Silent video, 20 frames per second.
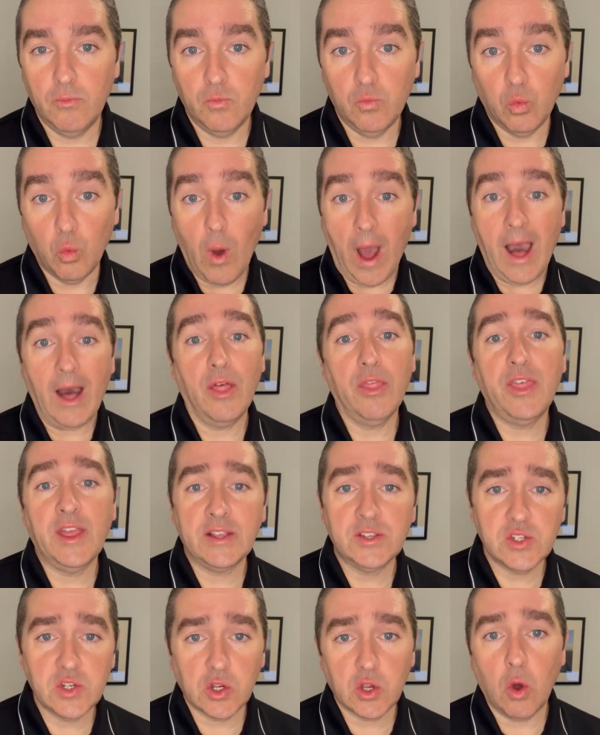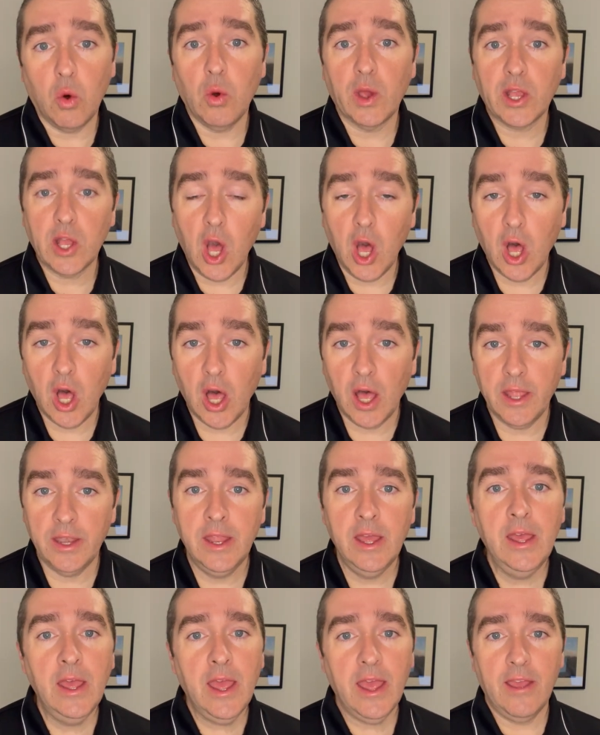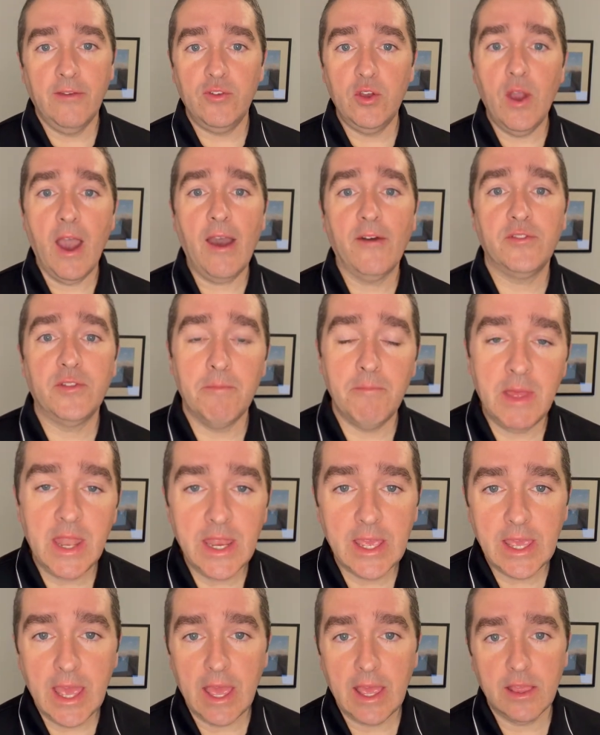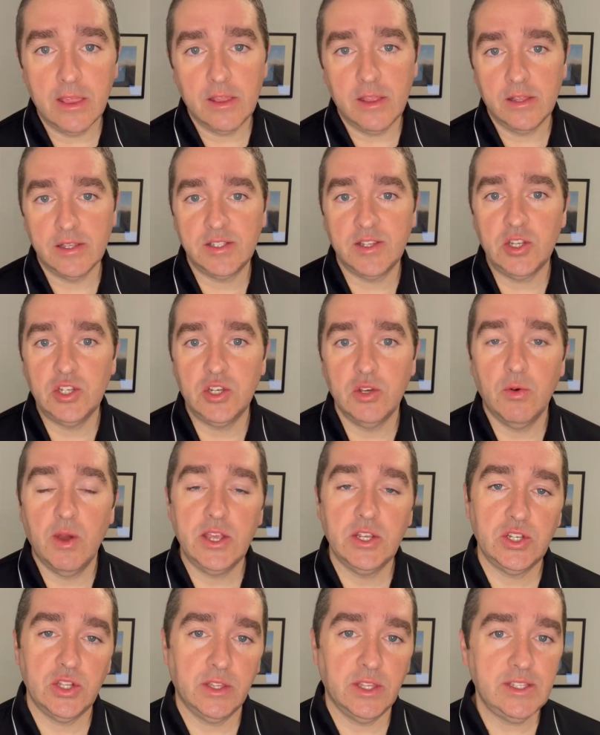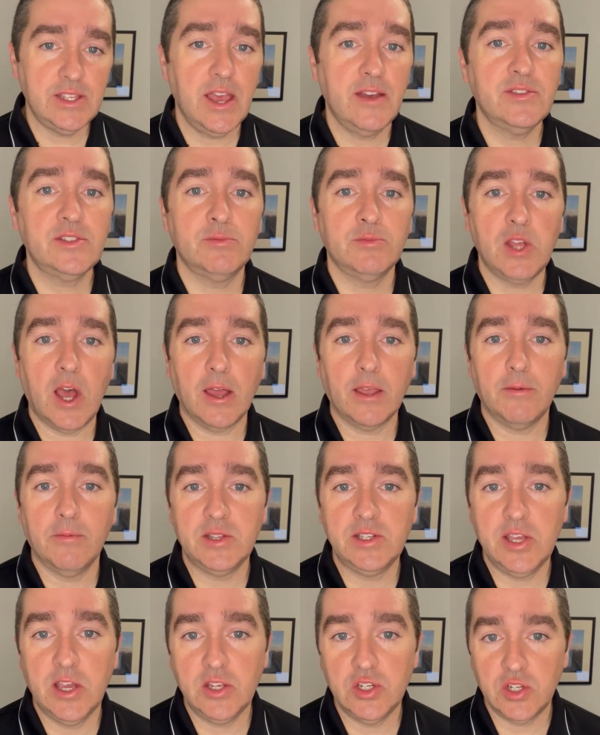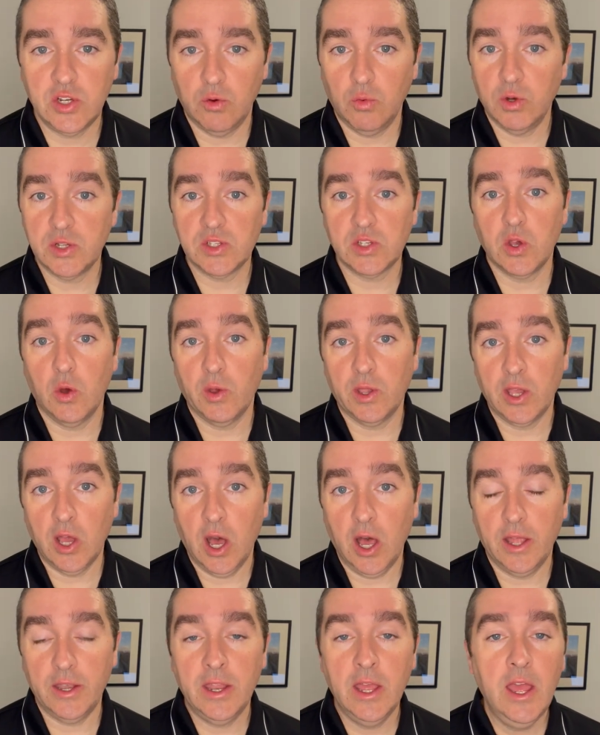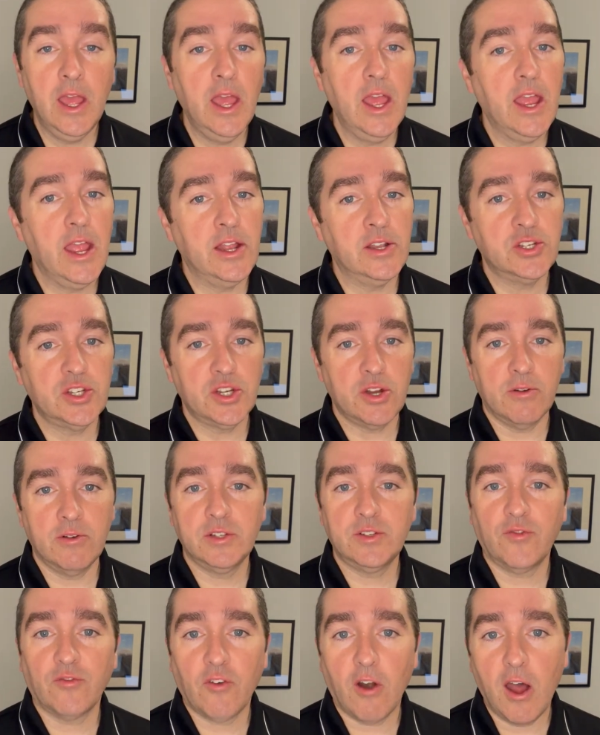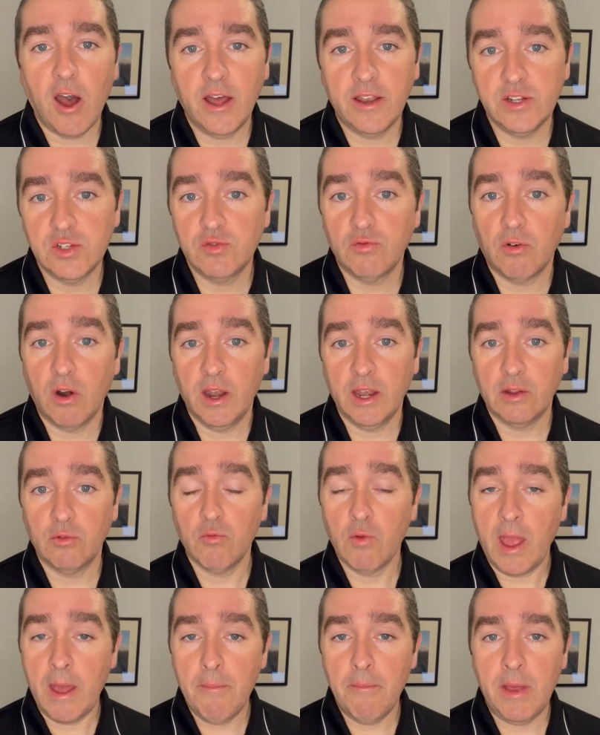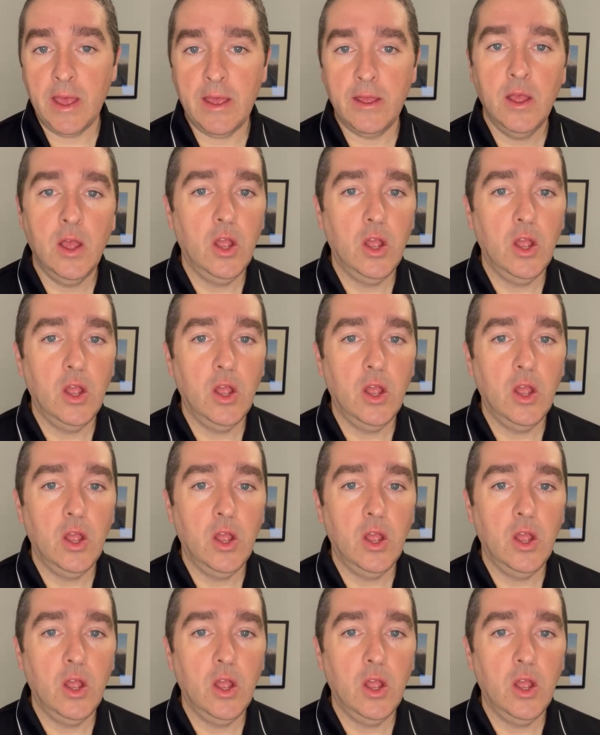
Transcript: while things are going on, if you have to mitigate the situation, let's have some documentation on what's going on. Insurance fraud is running rampant.